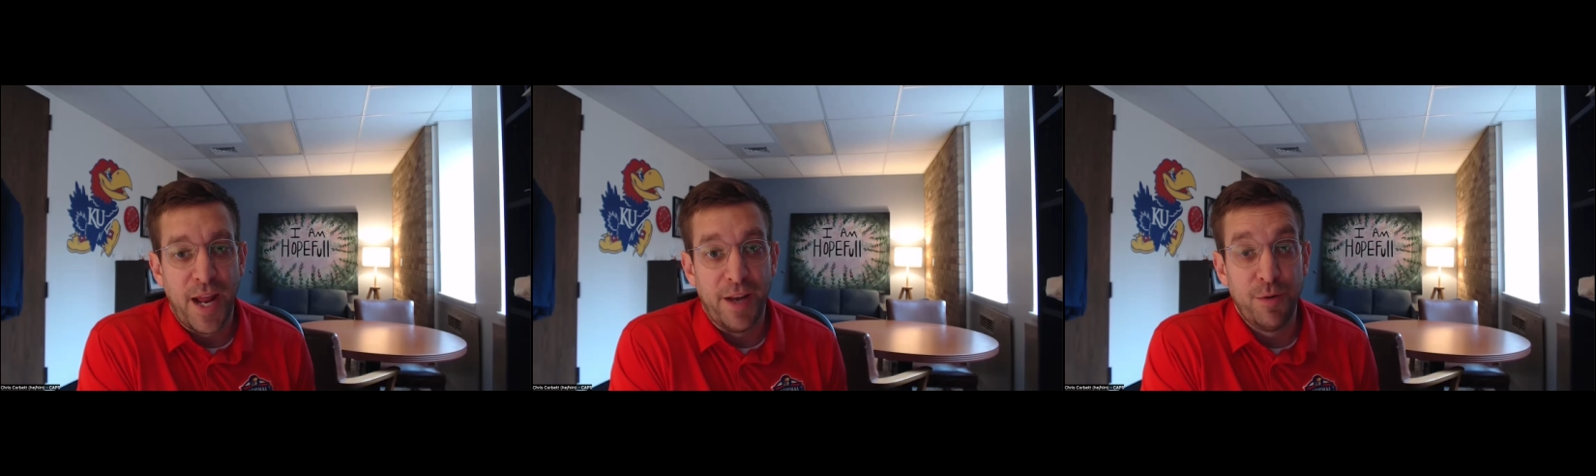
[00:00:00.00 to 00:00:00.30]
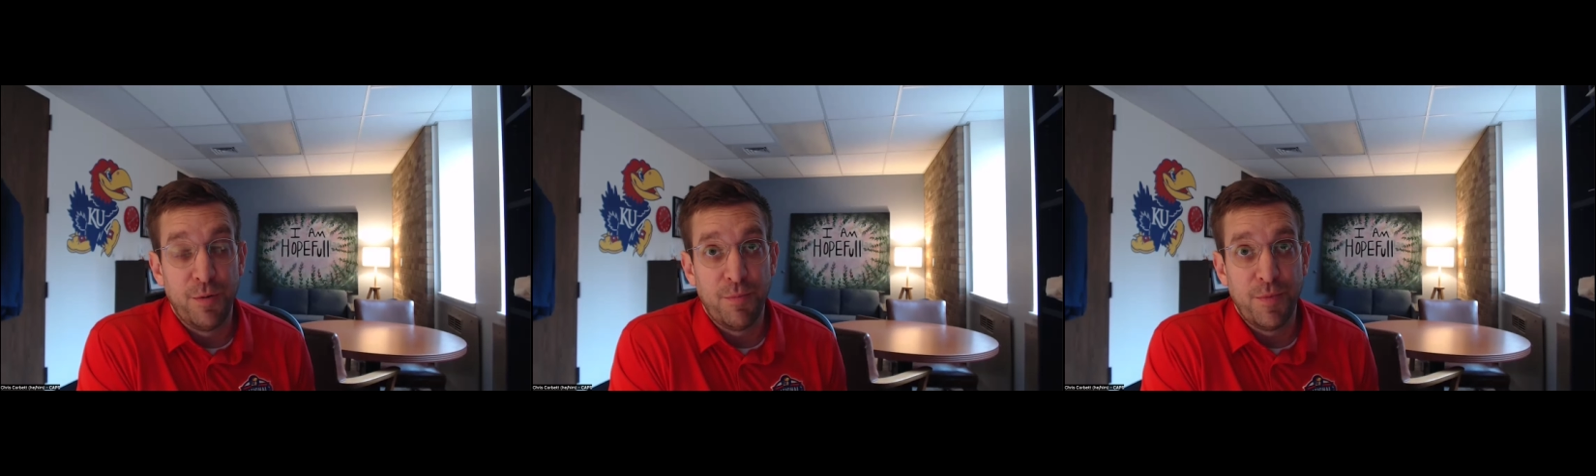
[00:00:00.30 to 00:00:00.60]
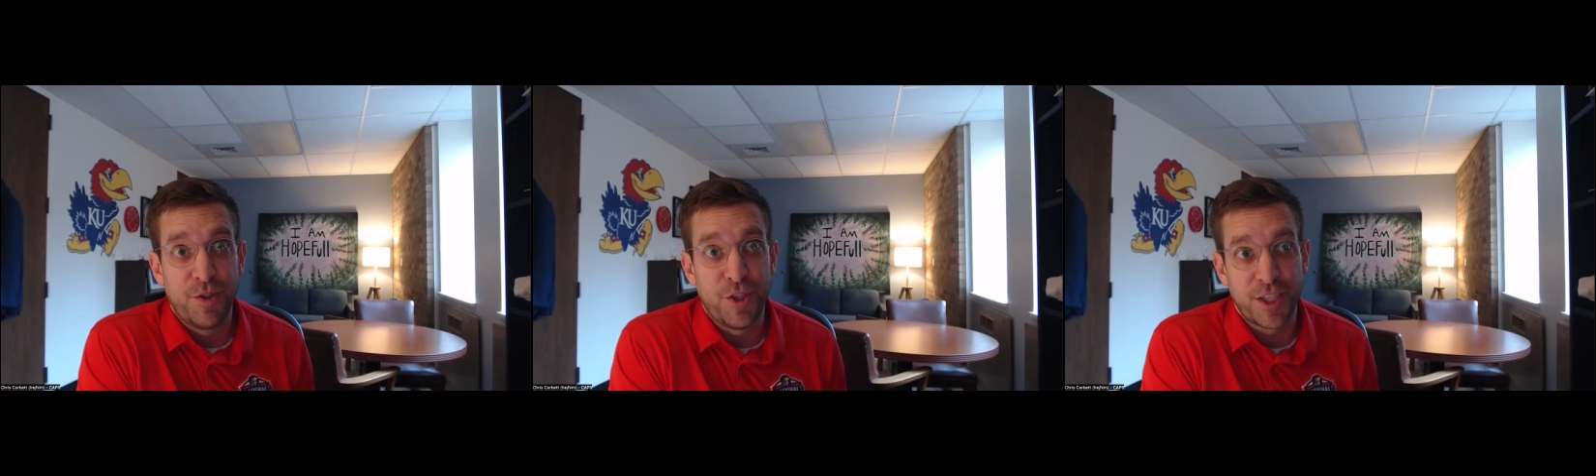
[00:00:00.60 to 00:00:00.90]
And
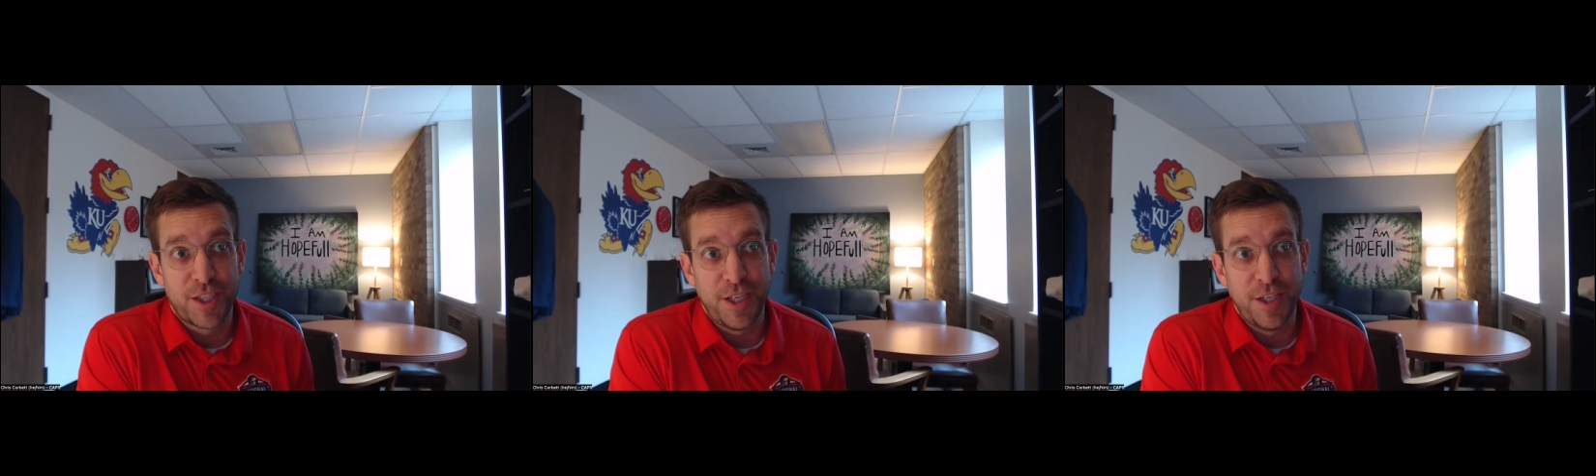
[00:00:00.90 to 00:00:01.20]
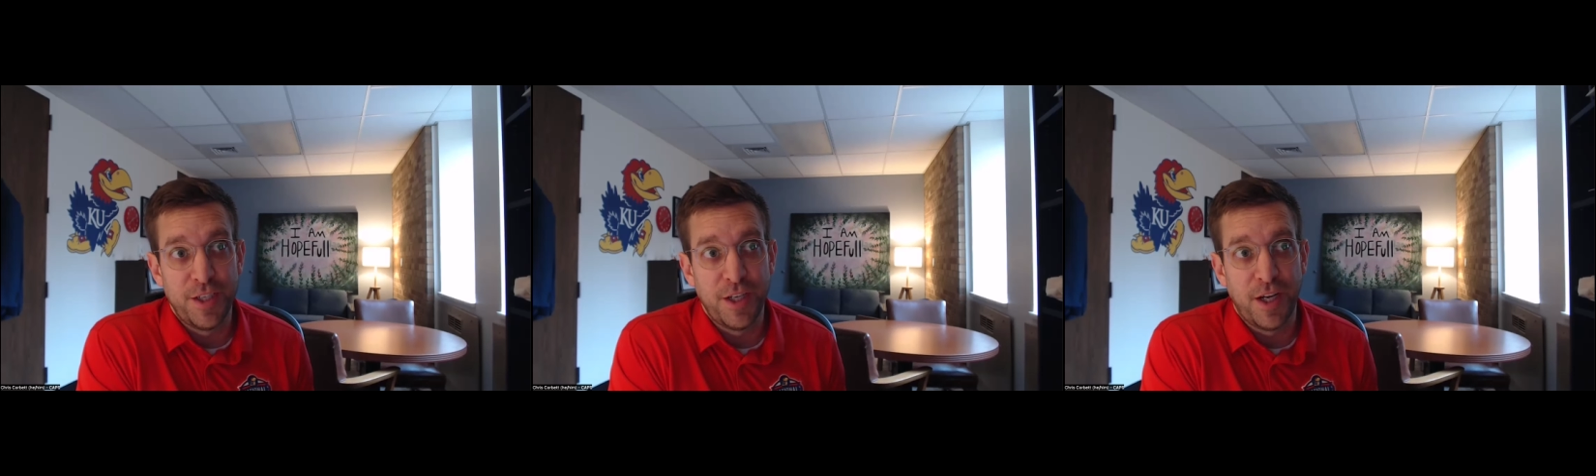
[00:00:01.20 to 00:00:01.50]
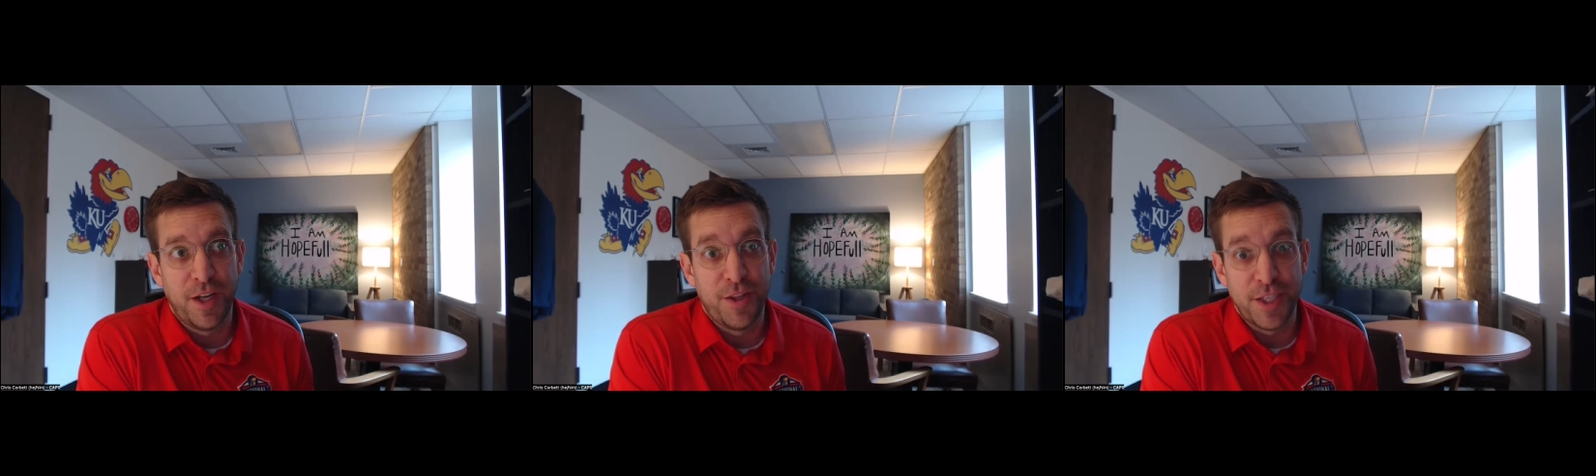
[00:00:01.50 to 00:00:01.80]
just in
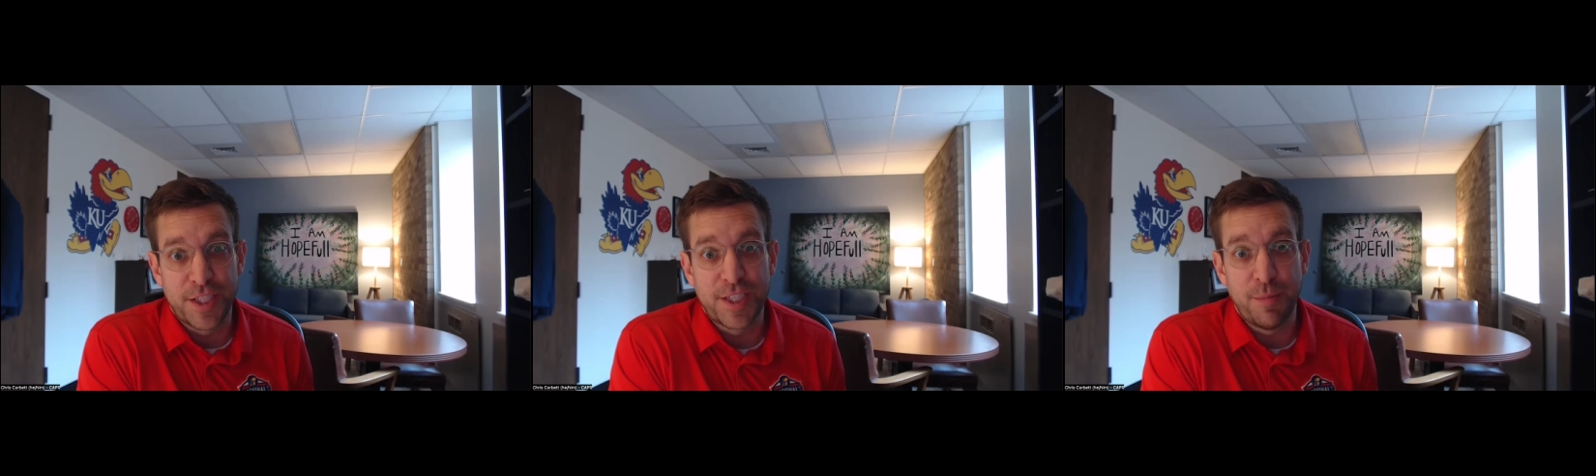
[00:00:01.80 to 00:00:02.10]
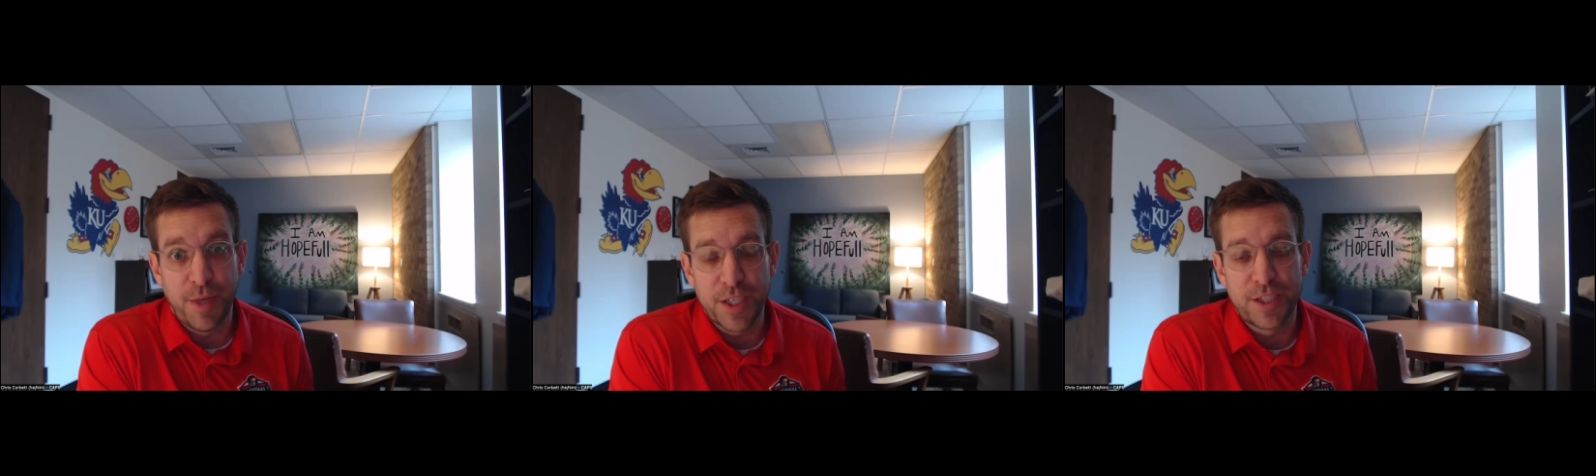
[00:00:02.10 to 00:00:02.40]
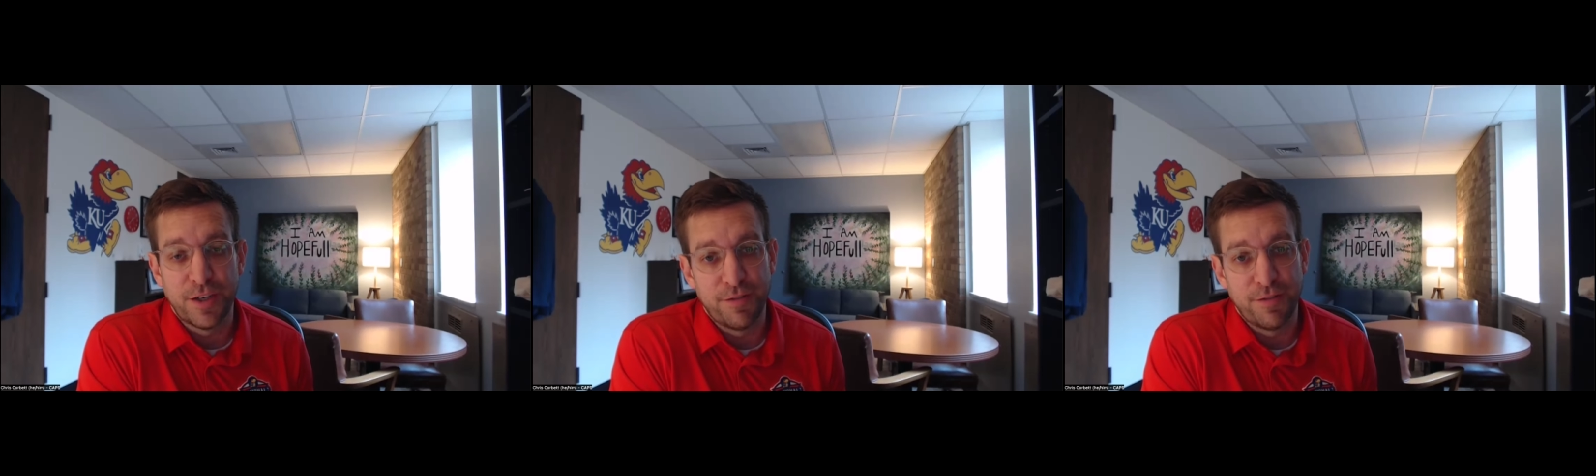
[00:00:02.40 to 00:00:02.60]
this semester,